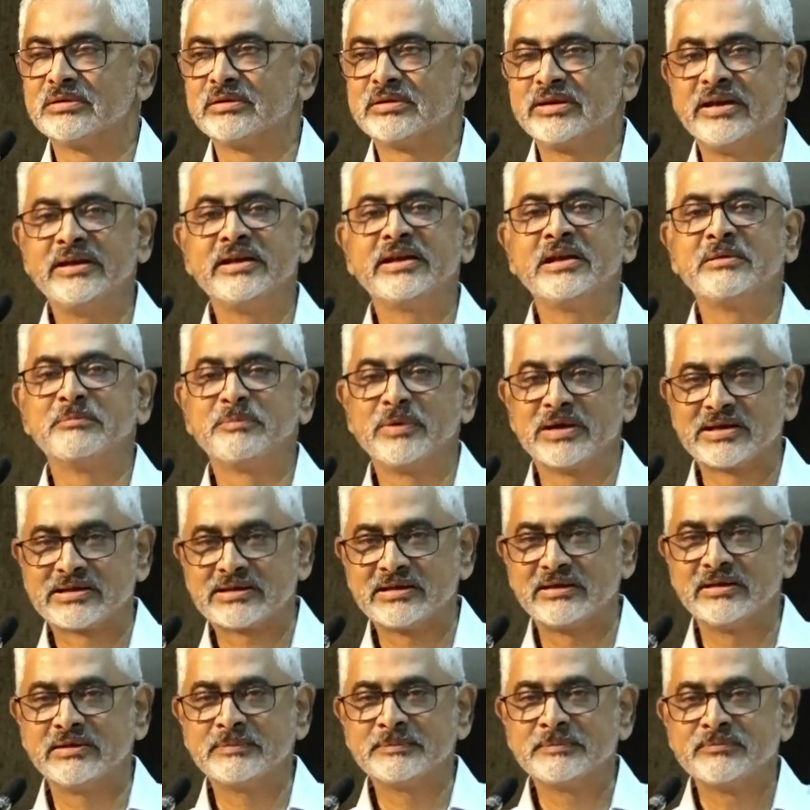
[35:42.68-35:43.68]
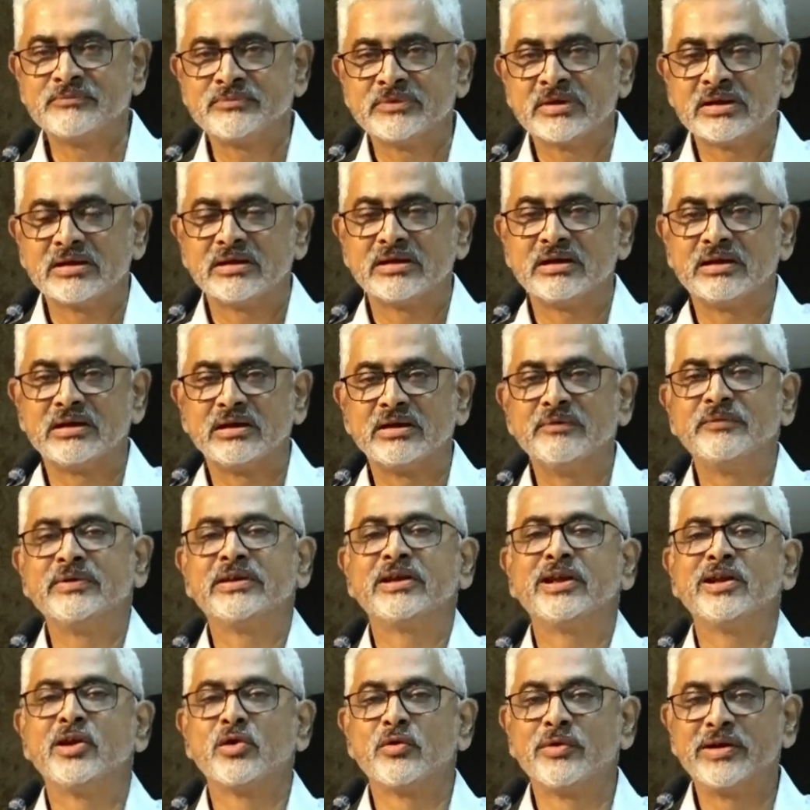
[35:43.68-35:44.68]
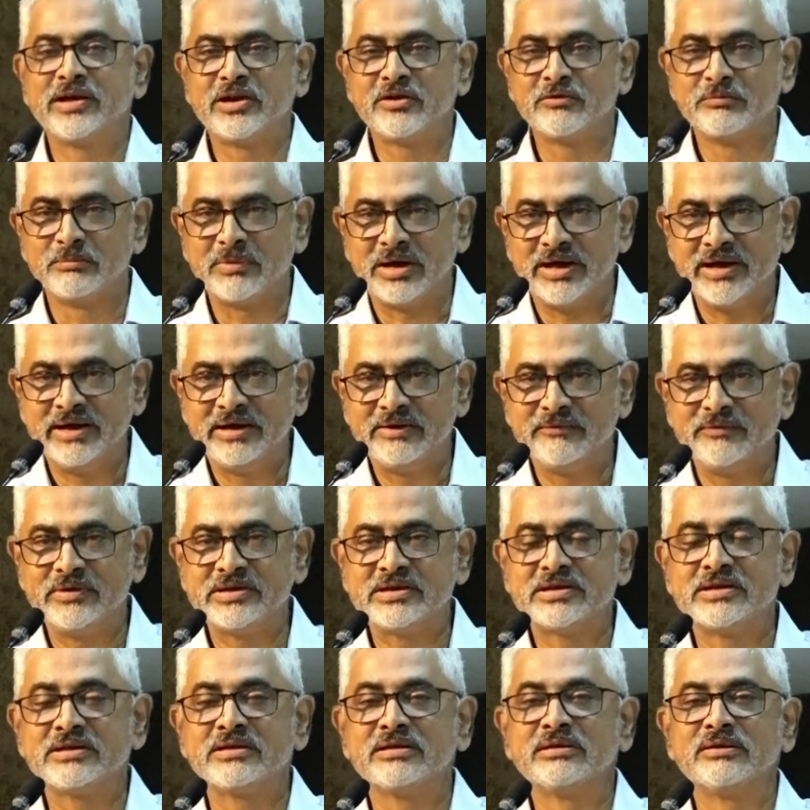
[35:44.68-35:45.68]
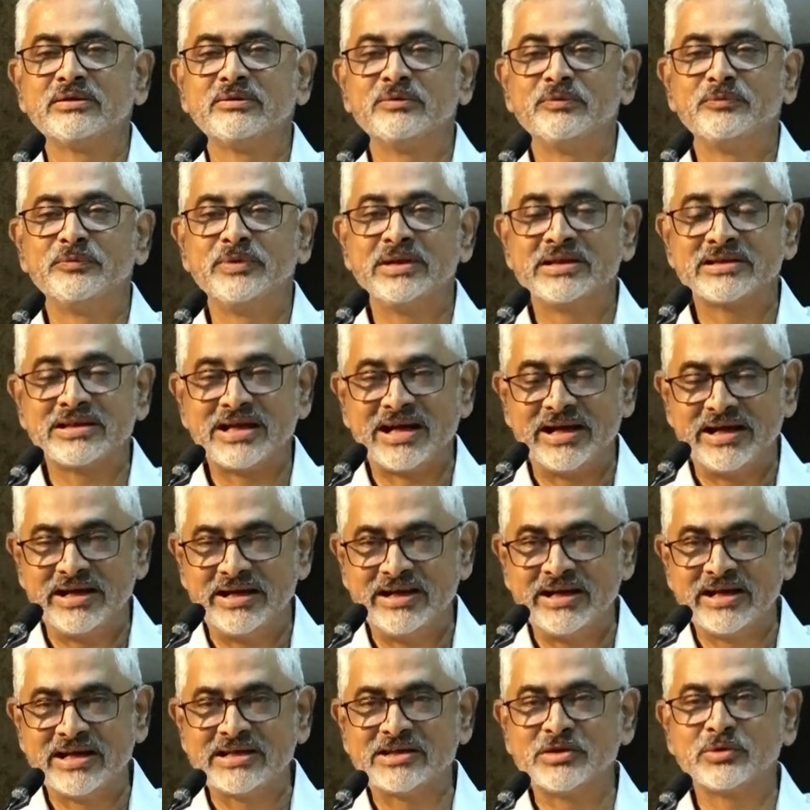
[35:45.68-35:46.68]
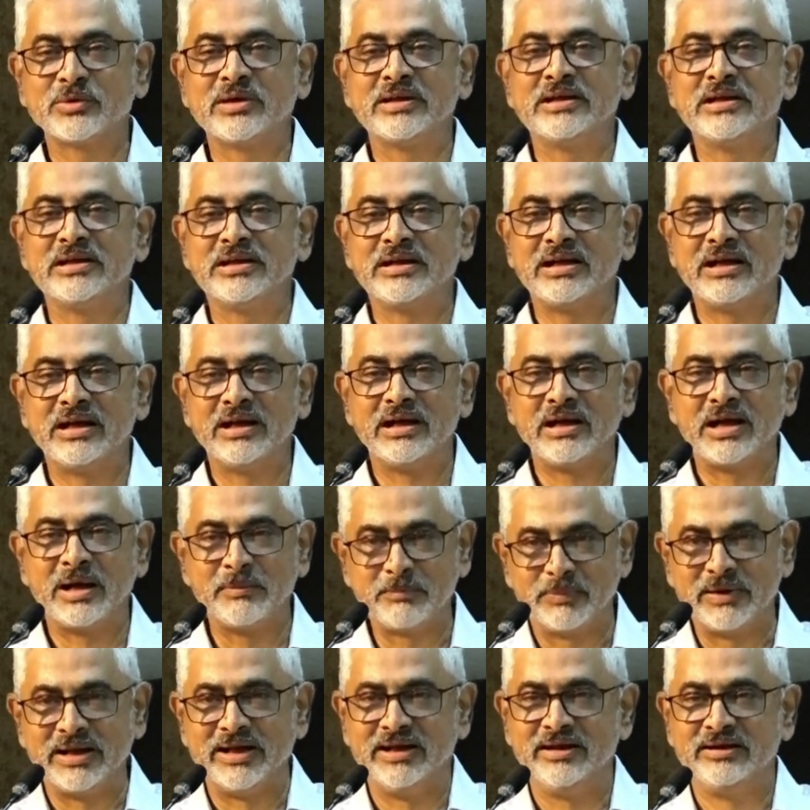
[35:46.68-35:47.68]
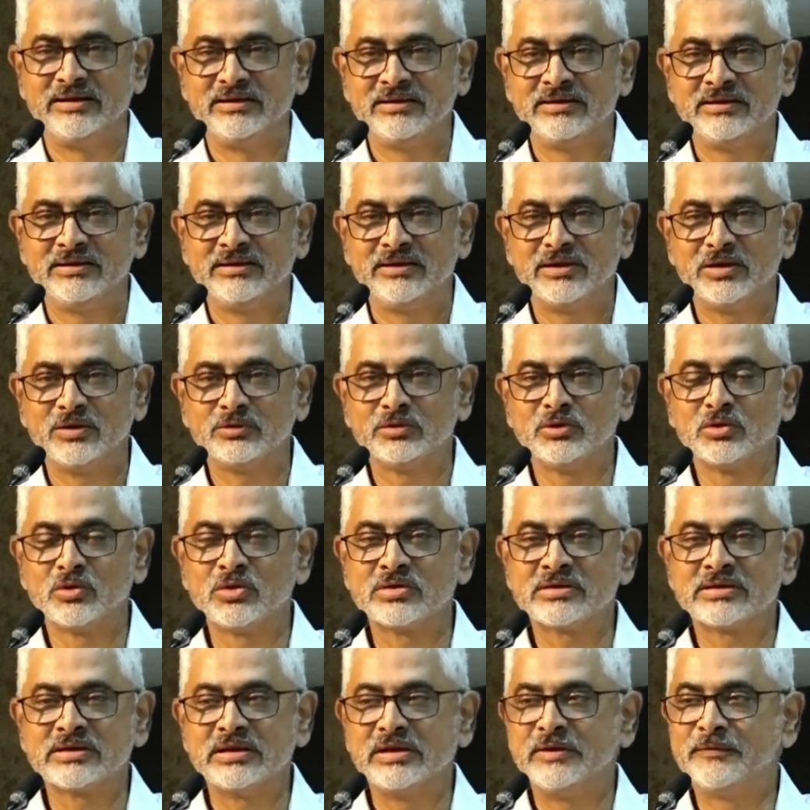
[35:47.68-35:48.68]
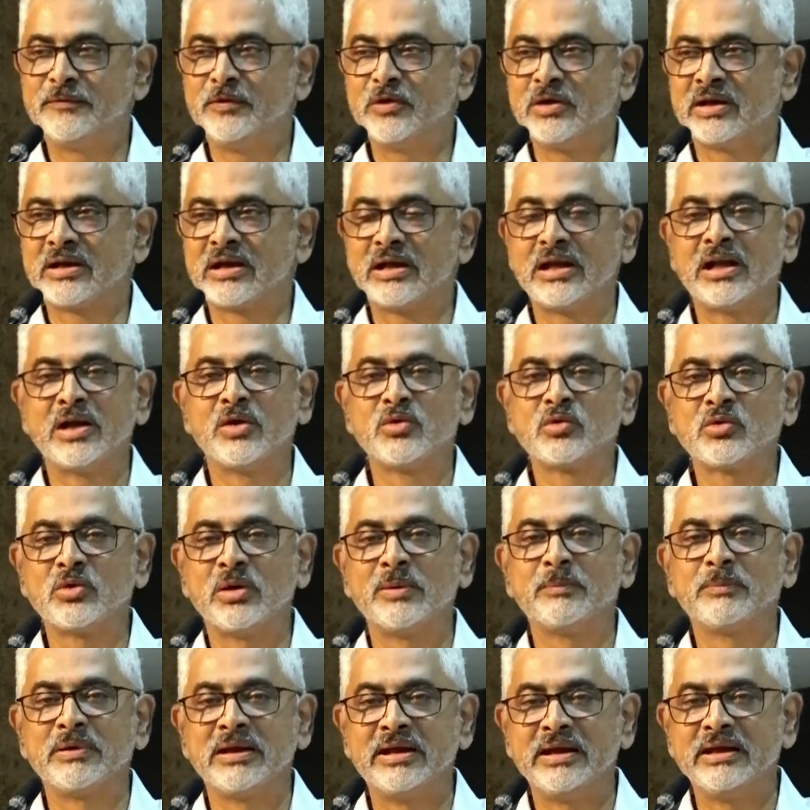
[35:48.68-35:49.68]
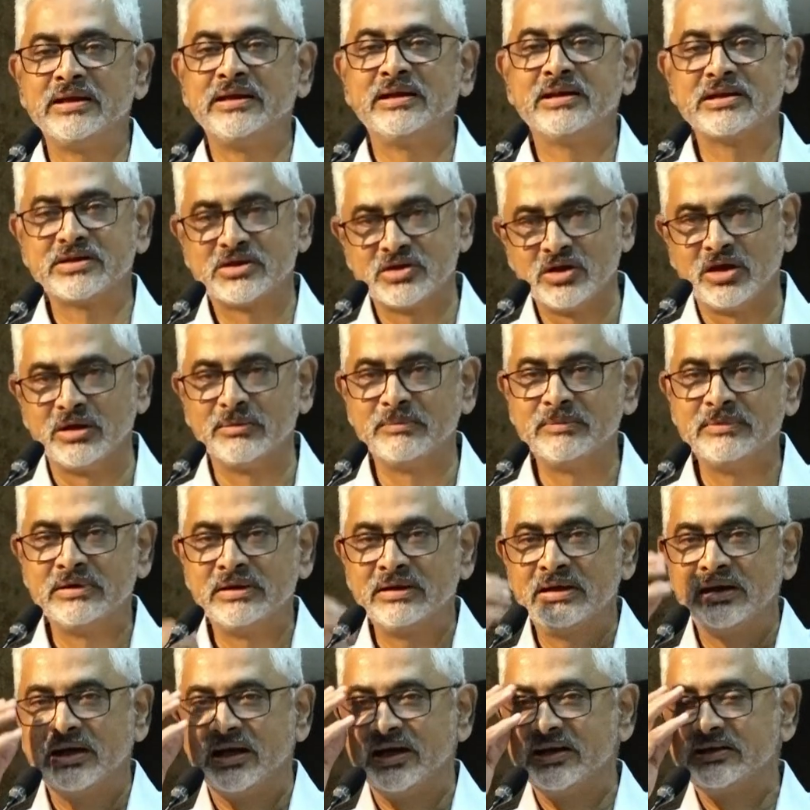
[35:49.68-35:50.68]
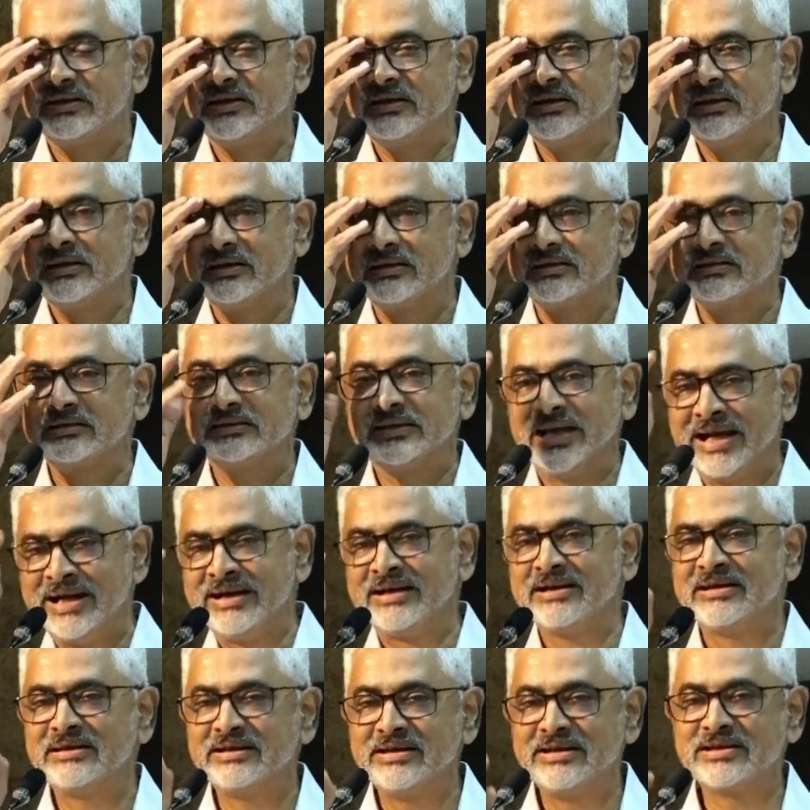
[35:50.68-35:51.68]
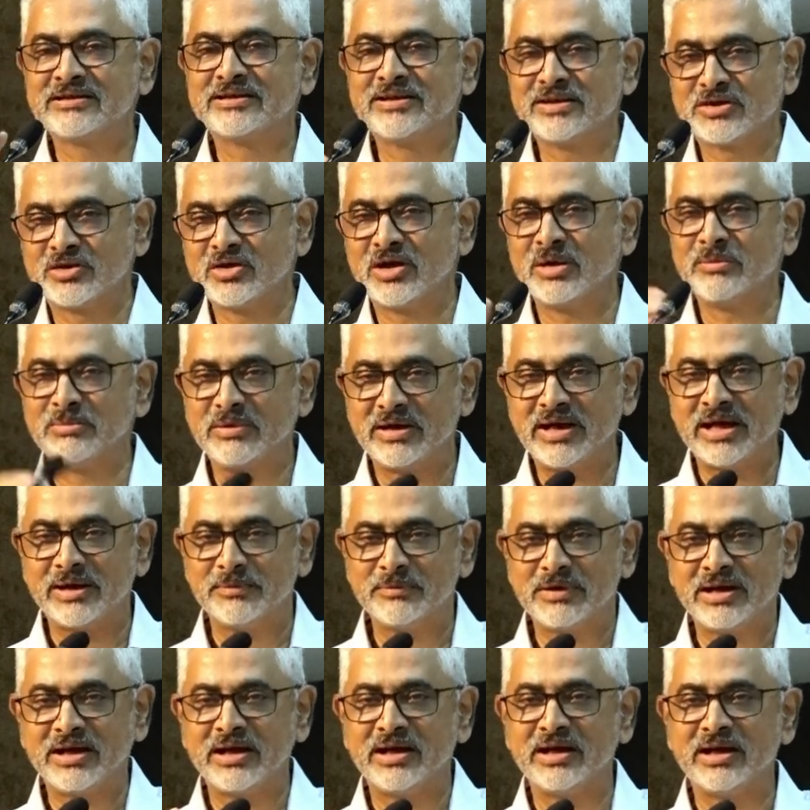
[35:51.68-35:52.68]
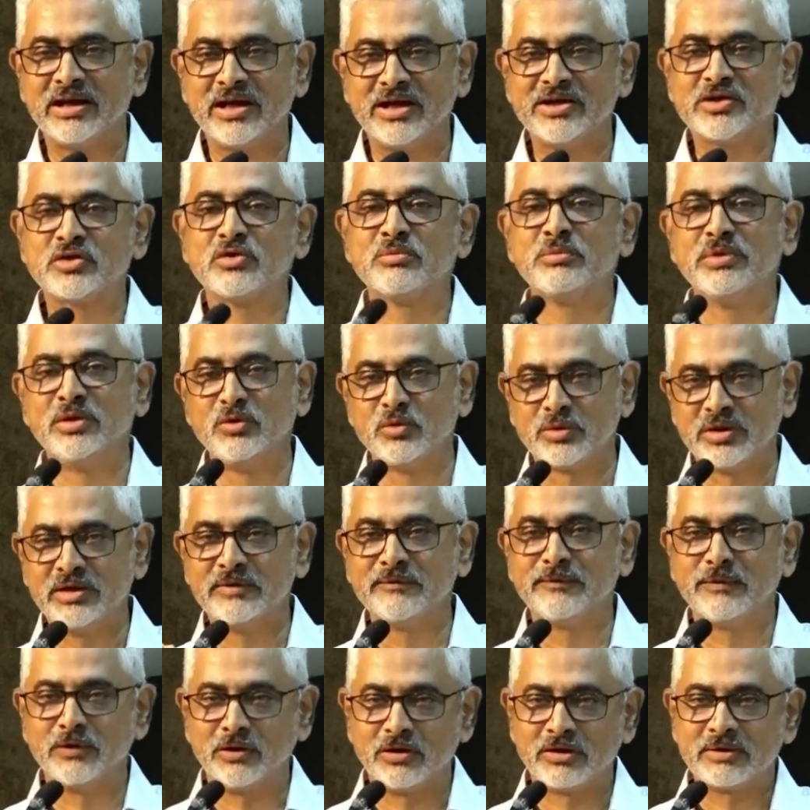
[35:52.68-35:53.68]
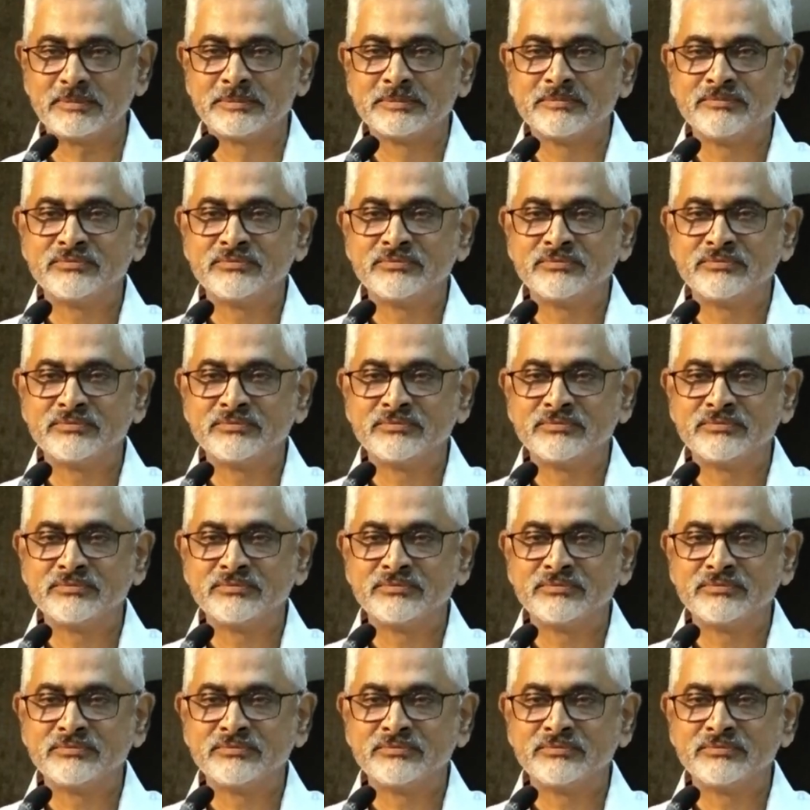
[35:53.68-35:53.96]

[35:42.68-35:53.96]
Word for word: thinking person with innovative mind which, which ideas you can apply. Now those, if you are allowed to apply in a job, I think that is the job I, I should be looking for.